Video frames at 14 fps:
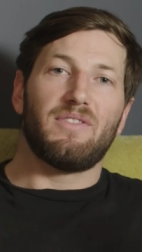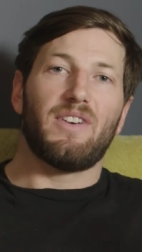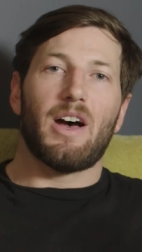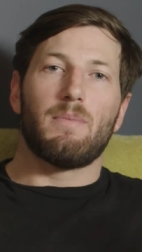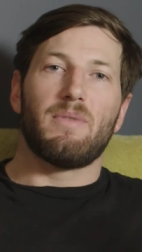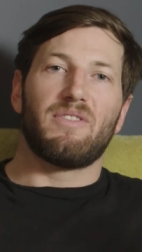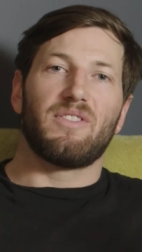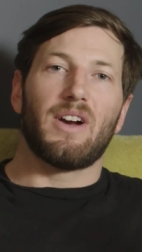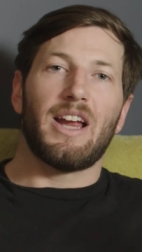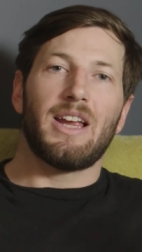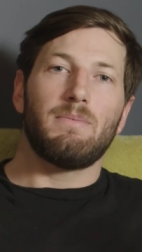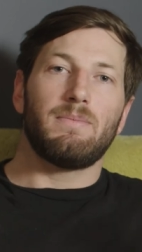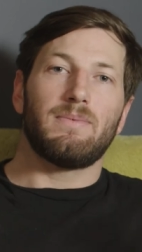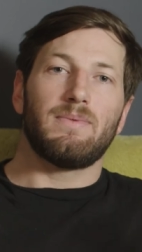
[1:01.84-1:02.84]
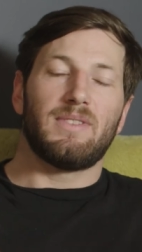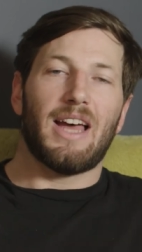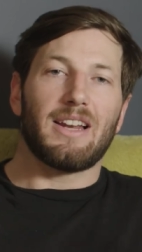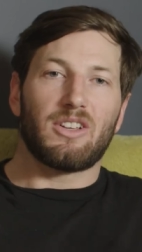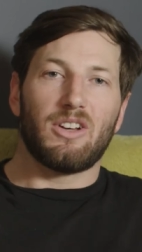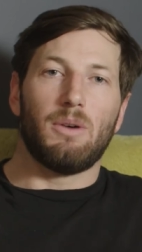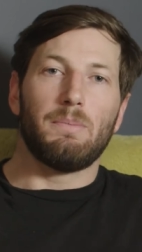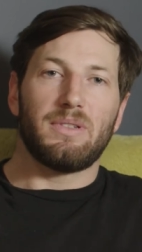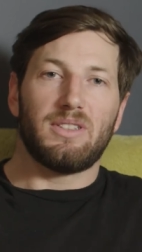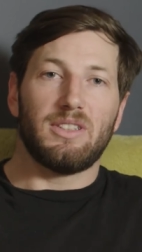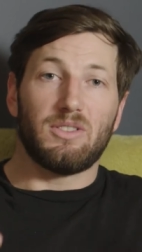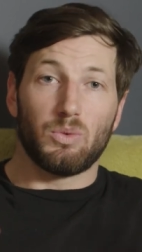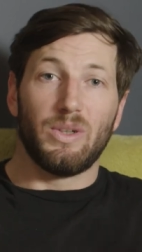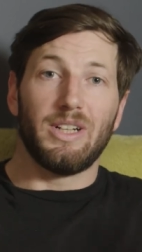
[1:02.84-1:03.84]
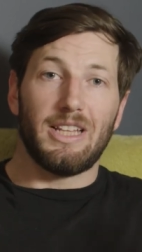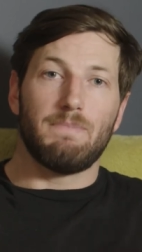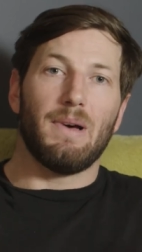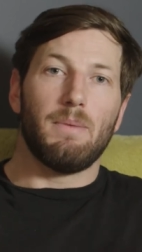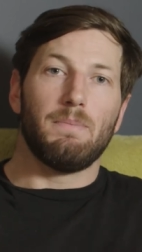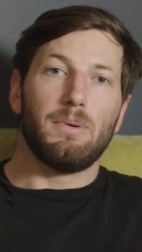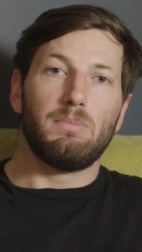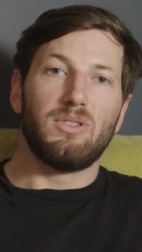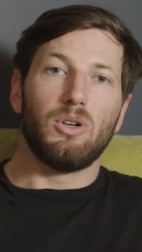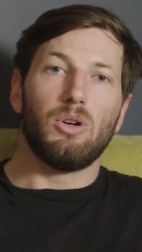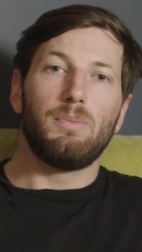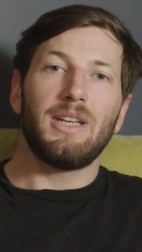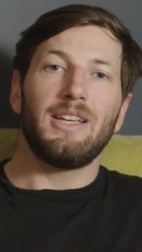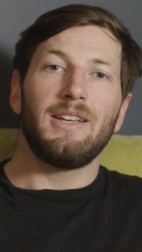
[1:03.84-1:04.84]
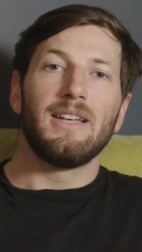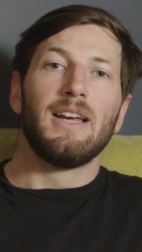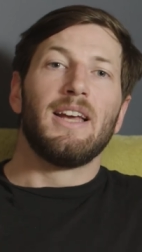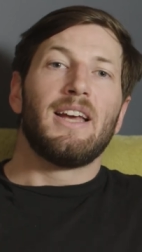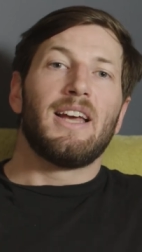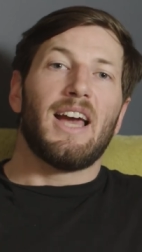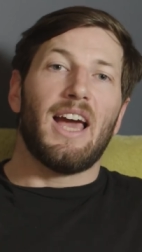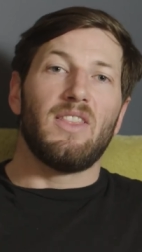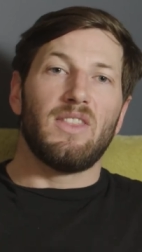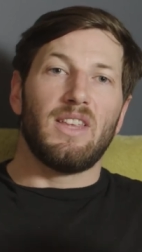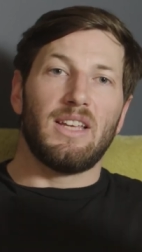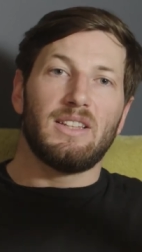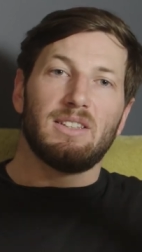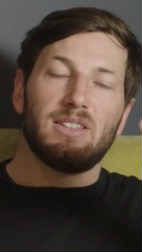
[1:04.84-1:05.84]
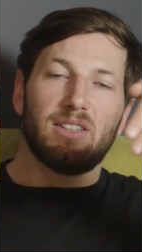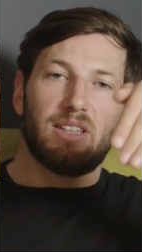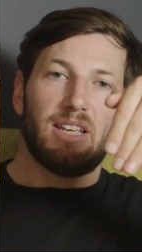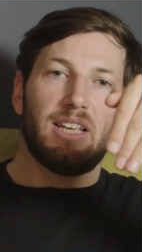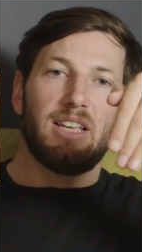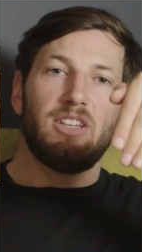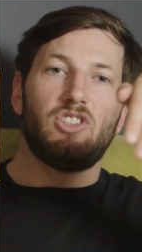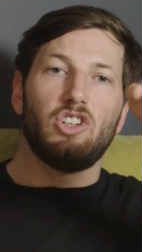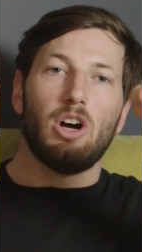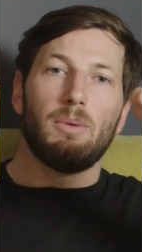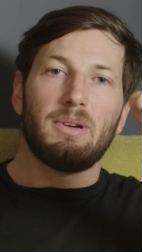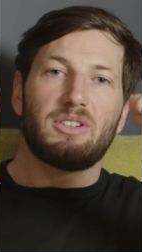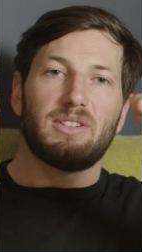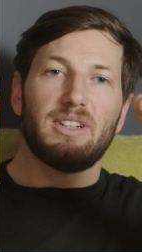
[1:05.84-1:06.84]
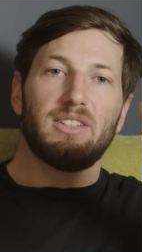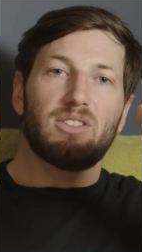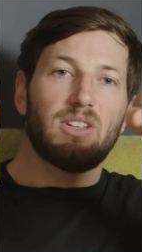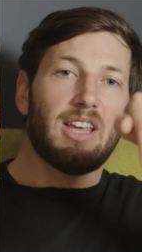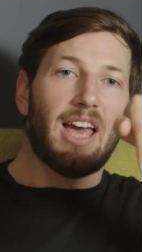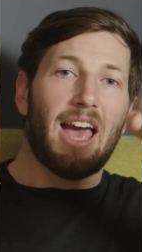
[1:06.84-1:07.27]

fibre frame, that composite's really bump absorbing and then the geometry, so the